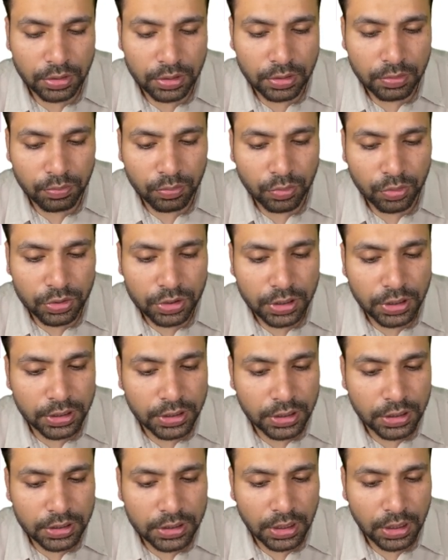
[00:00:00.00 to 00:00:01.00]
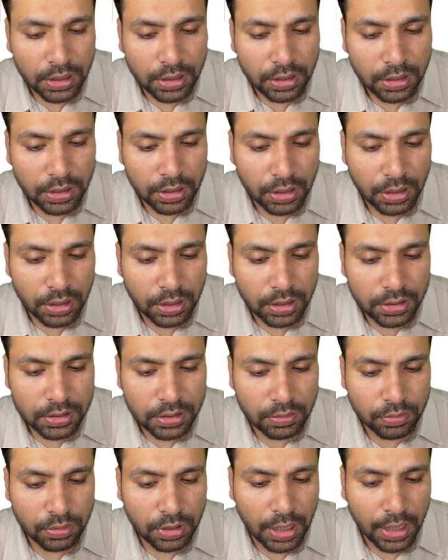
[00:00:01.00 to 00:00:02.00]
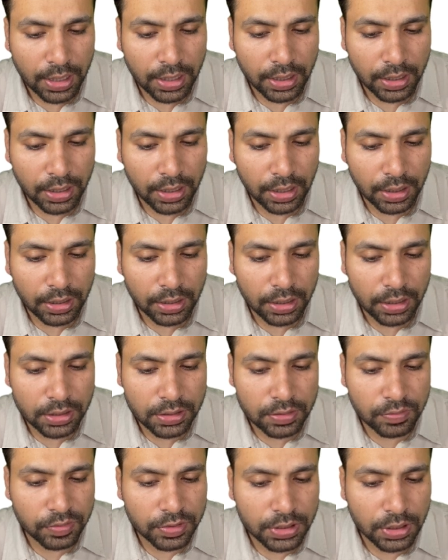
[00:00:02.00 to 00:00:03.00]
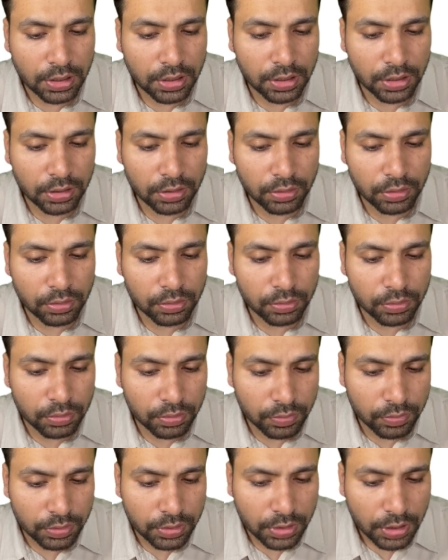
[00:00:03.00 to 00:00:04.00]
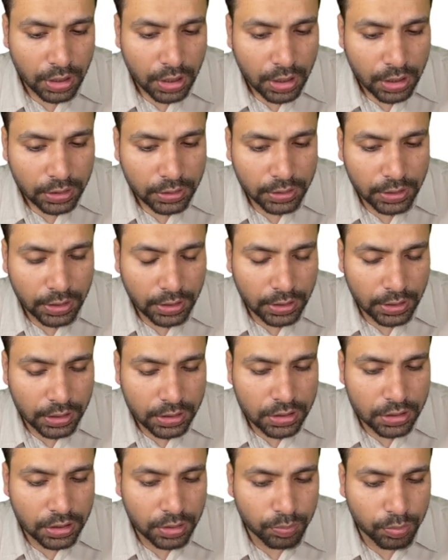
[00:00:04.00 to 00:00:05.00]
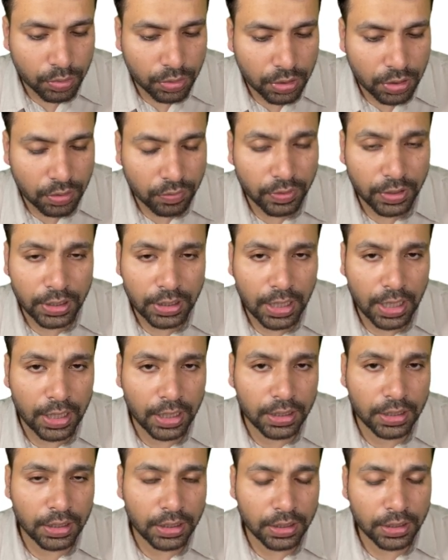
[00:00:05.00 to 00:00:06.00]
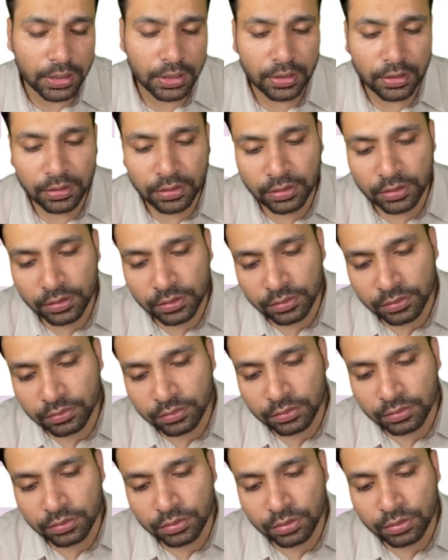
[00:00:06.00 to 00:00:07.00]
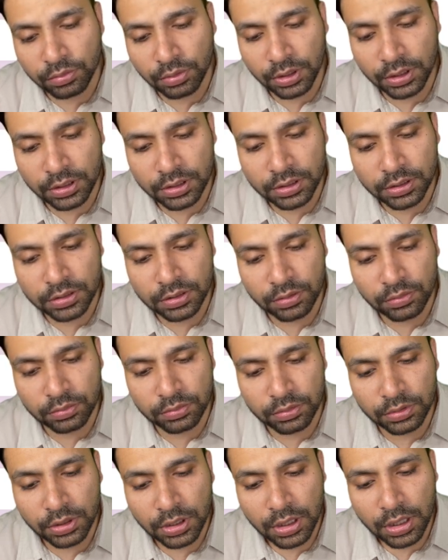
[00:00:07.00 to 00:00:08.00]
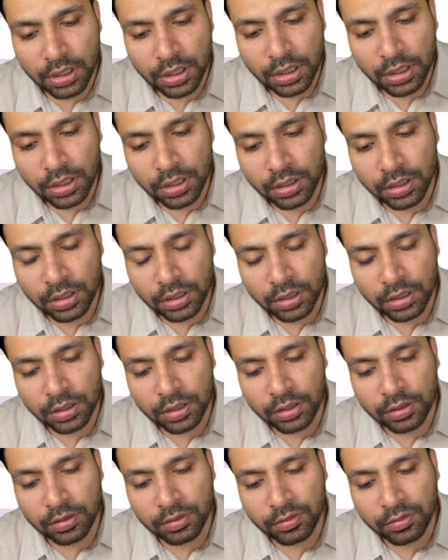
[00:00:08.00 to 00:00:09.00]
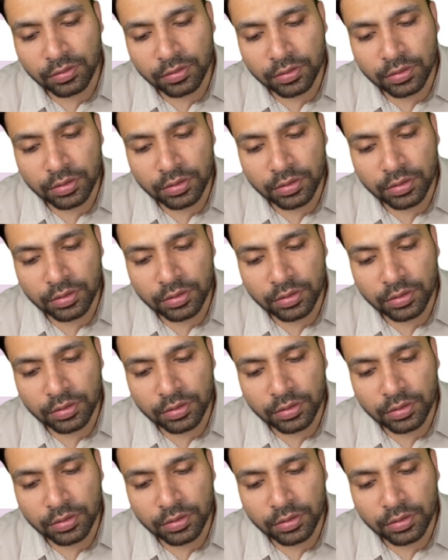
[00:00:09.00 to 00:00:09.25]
mostly these are ultrasound guided techniques which are done to they reach the portal vein directly through ultrasound uh,